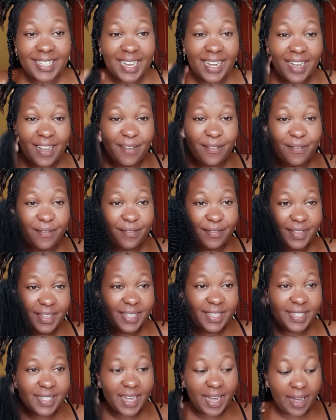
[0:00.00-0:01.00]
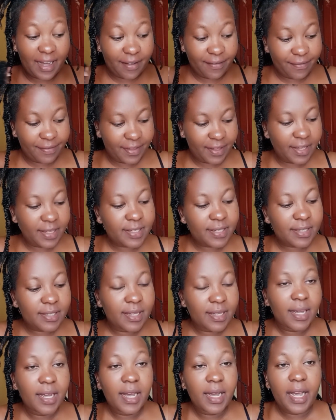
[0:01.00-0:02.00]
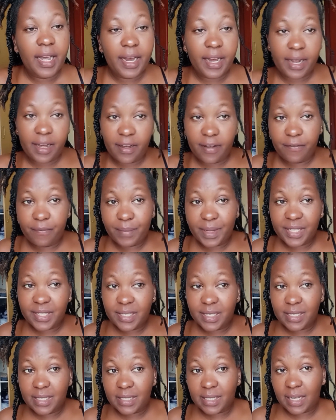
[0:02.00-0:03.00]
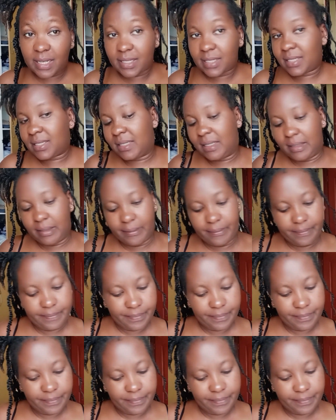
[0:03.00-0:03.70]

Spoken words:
I have this, and I have my scissors.